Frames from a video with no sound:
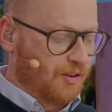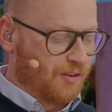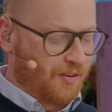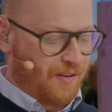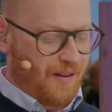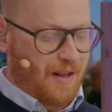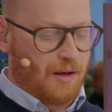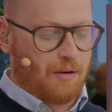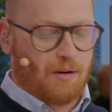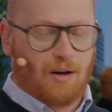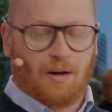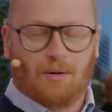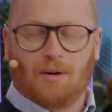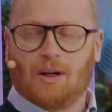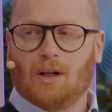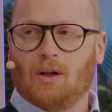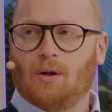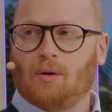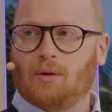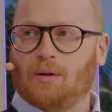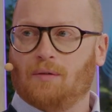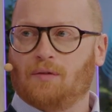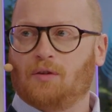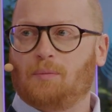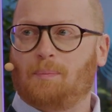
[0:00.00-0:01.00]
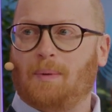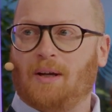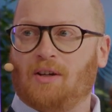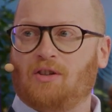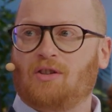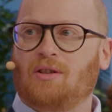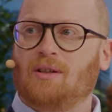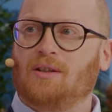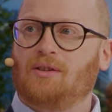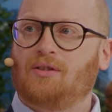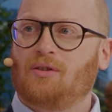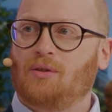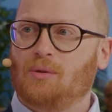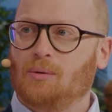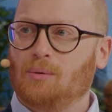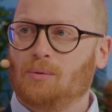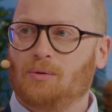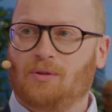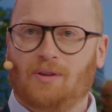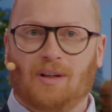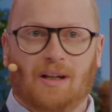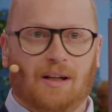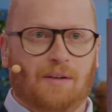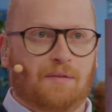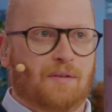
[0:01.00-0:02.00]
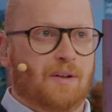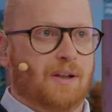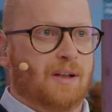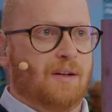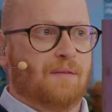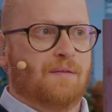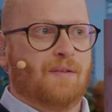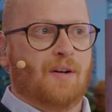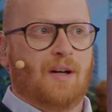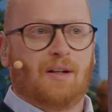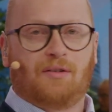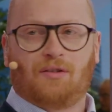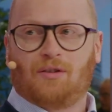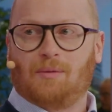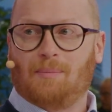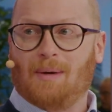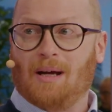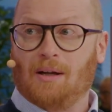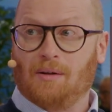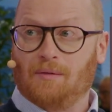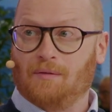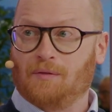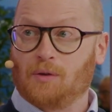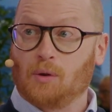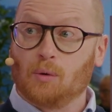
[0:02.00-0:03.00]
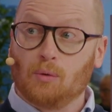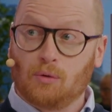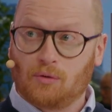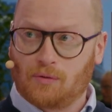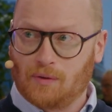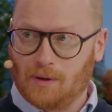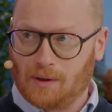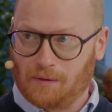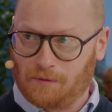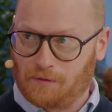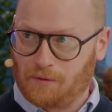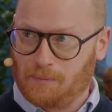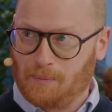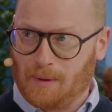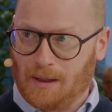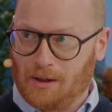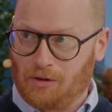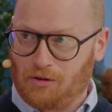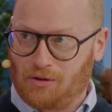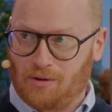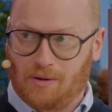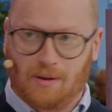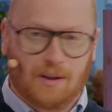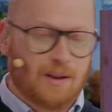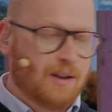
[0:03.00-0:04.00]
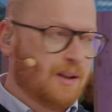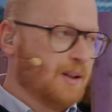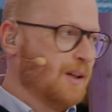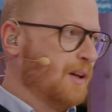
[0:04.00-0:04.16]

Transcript: is that there are a lot of specialist tools delivering a vast amount of useful information